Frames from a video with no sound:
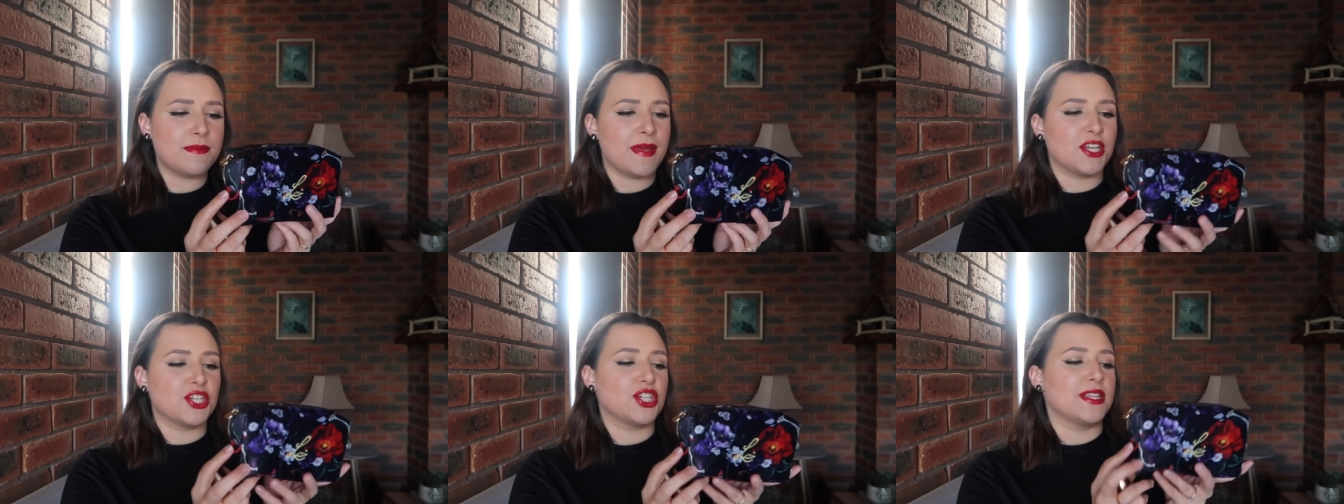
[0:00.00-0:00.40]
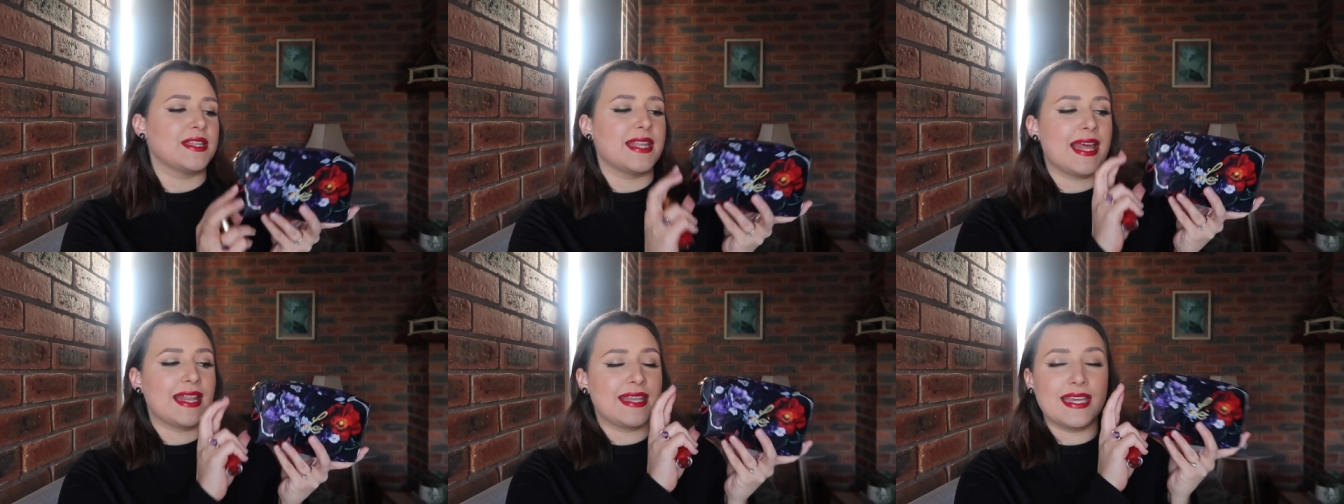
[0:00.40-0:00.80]
to
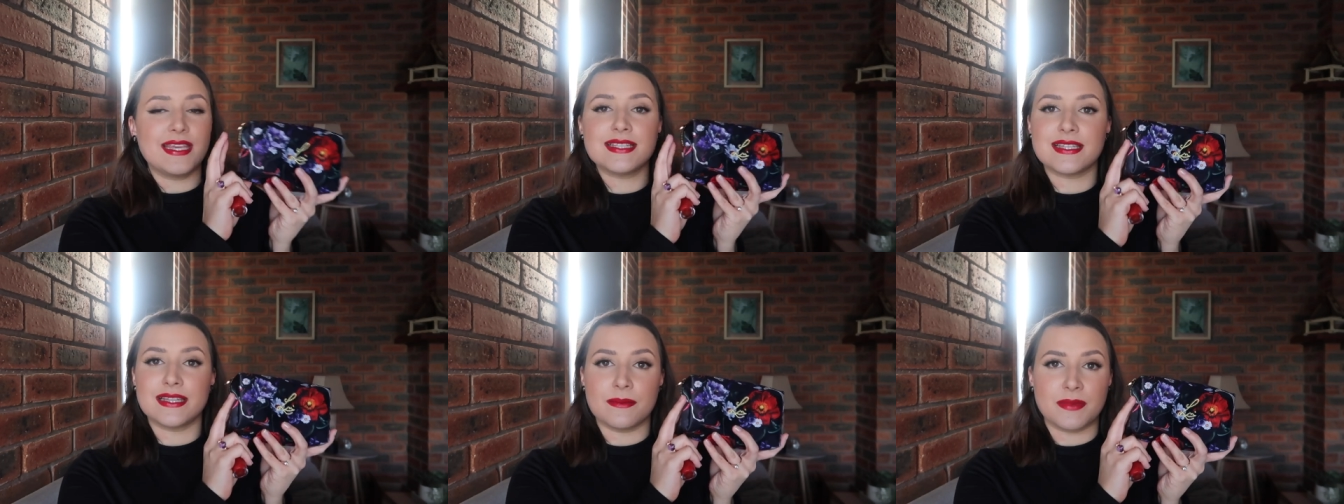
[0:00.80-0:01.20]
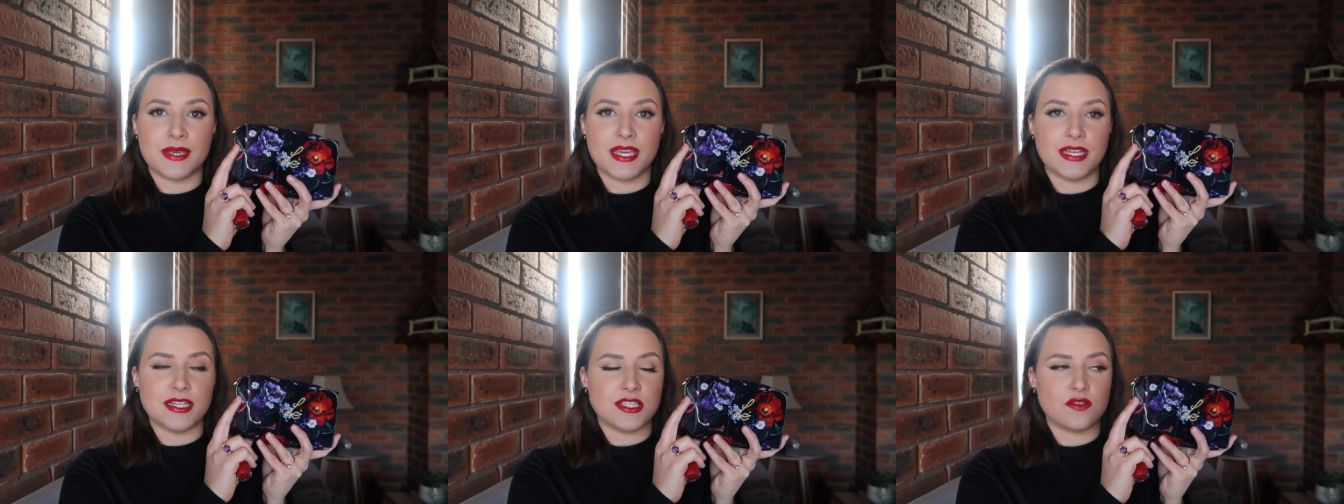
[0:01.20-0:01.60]
mention that these lip
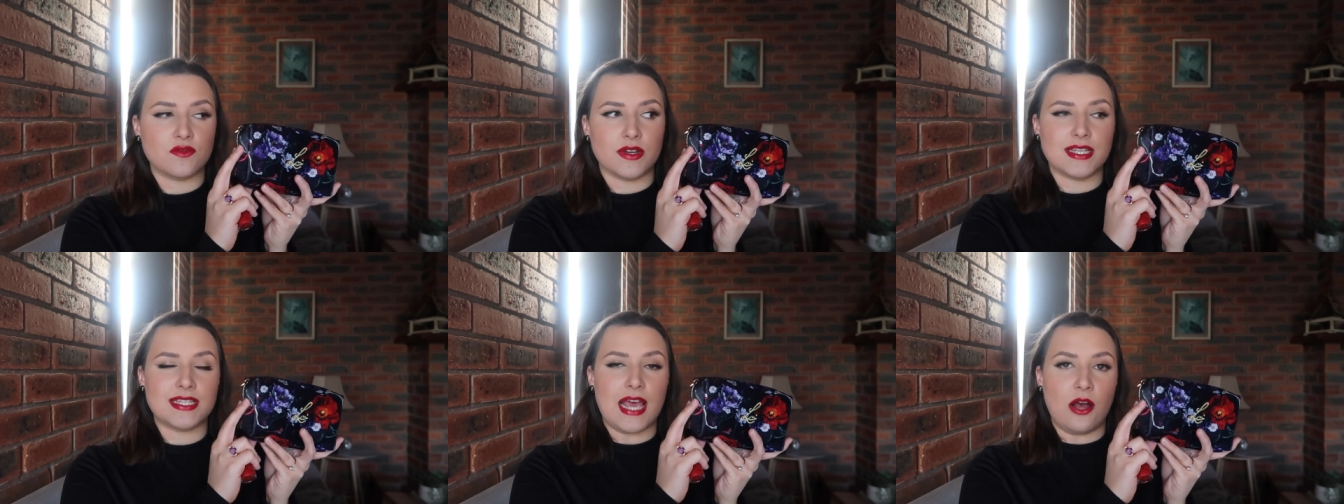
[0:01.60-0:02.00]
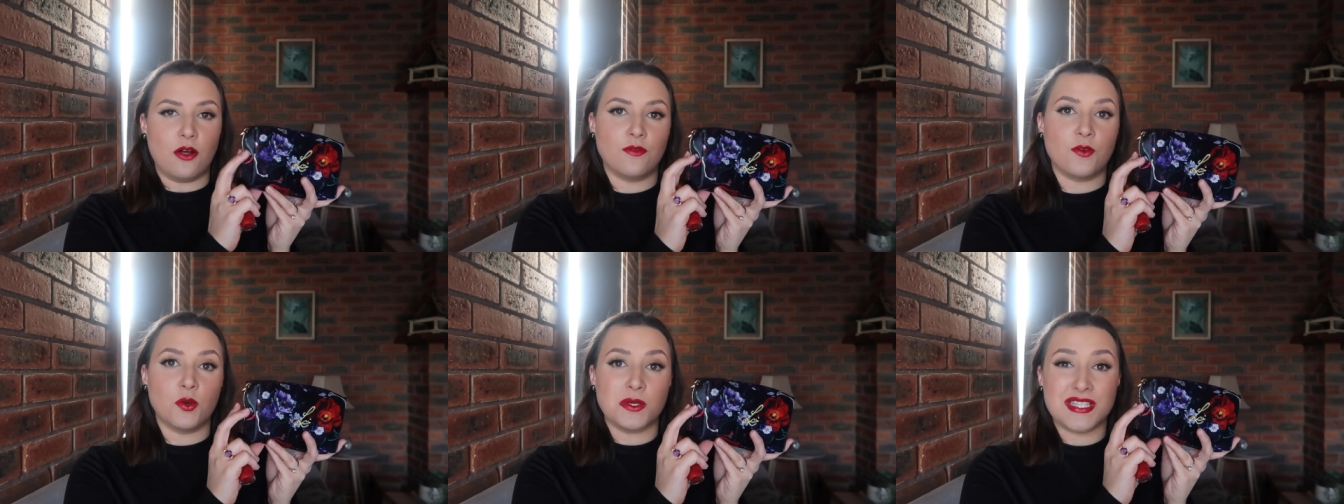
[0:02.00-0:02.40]
kits
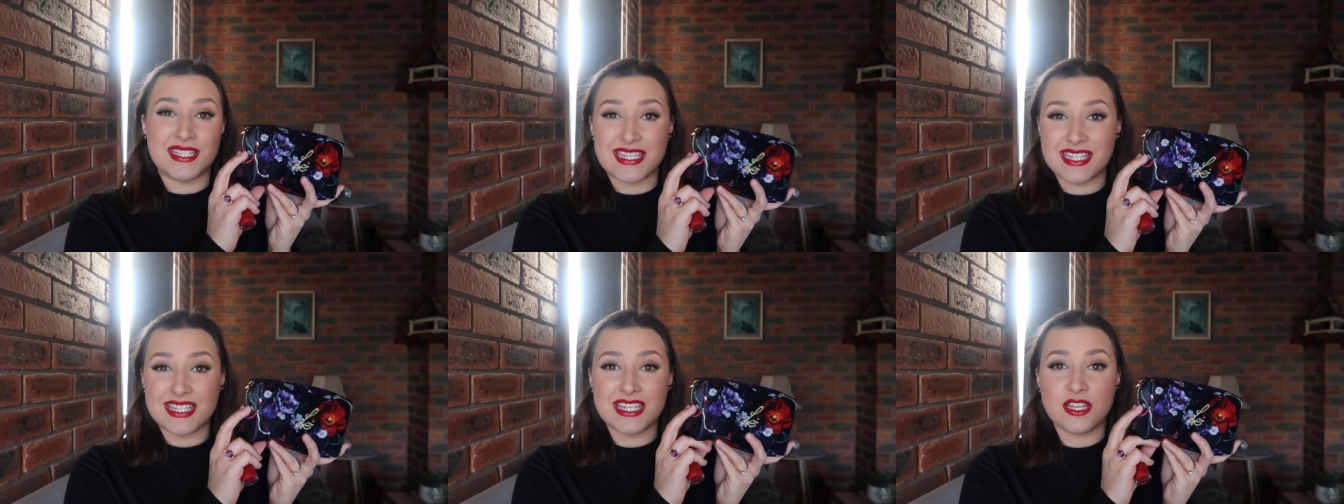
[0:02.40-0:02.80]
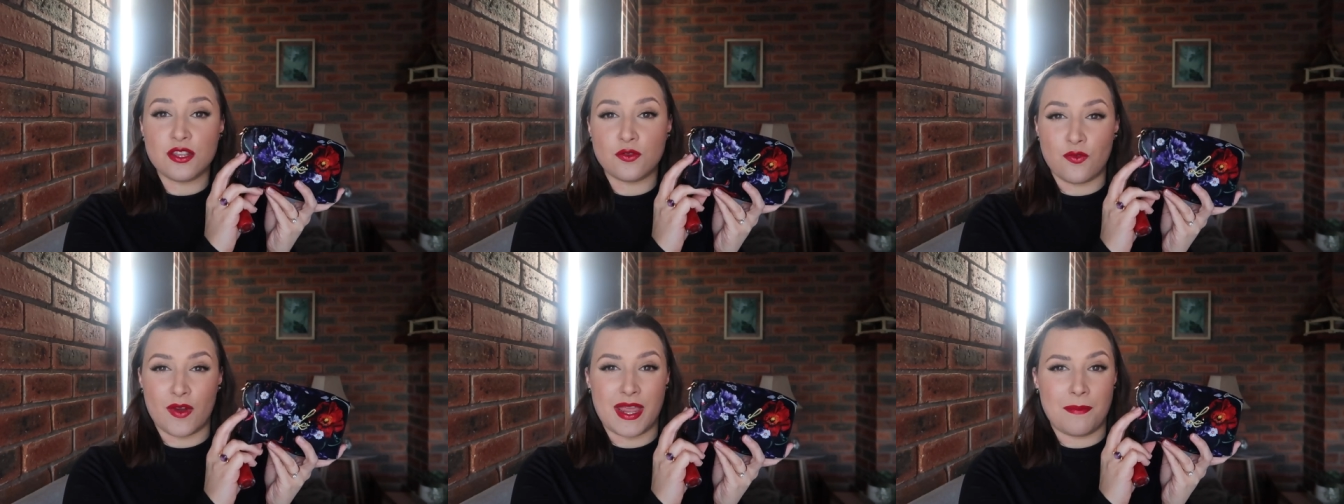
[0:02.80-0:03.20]
retail for
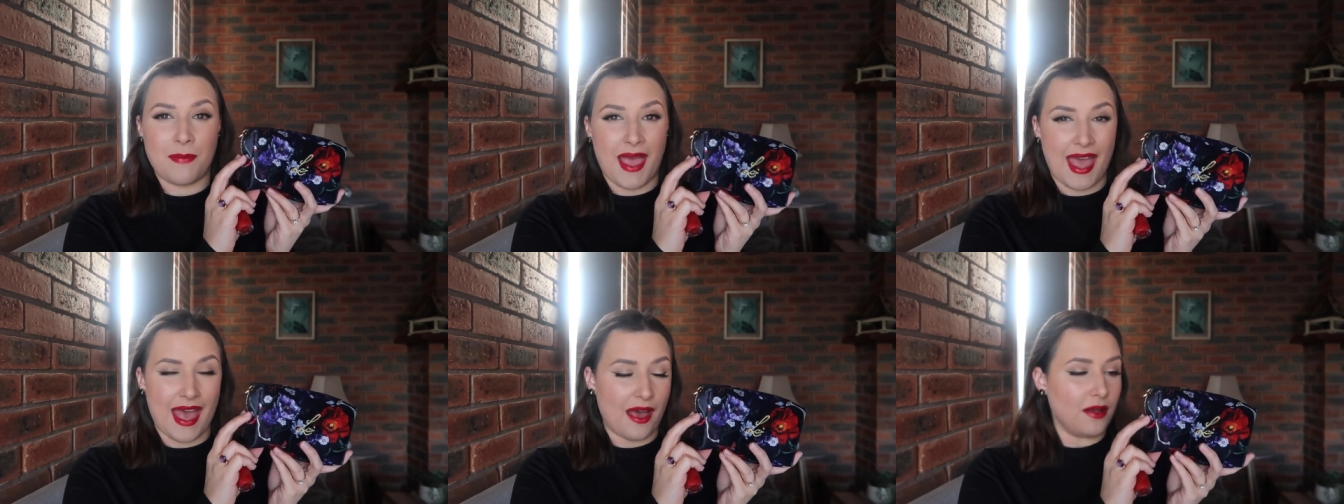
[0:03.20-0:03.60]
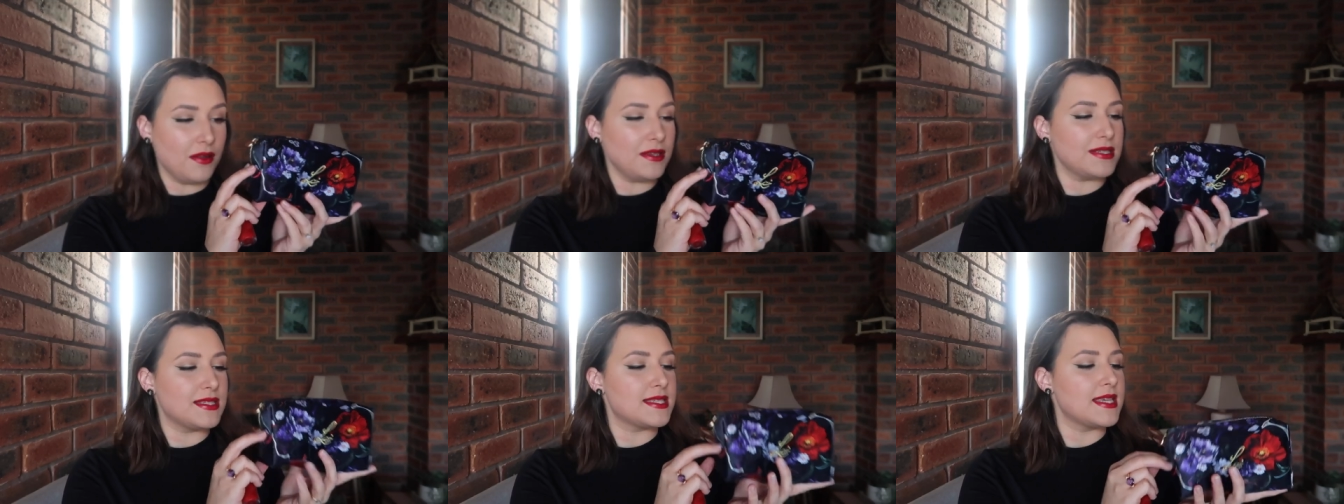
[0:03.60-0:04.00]

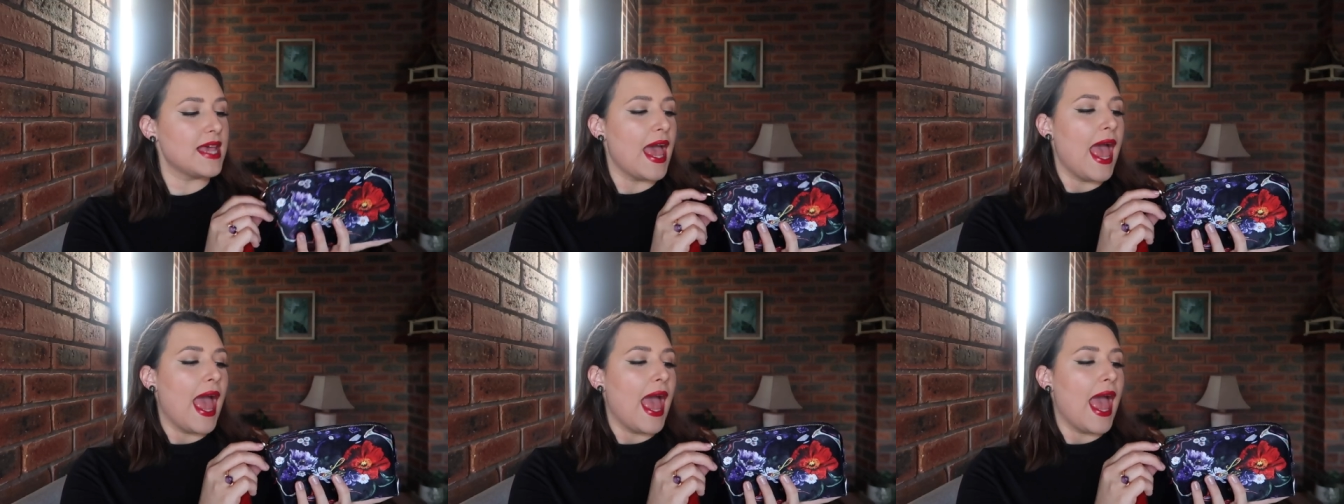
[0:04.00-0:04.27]
£63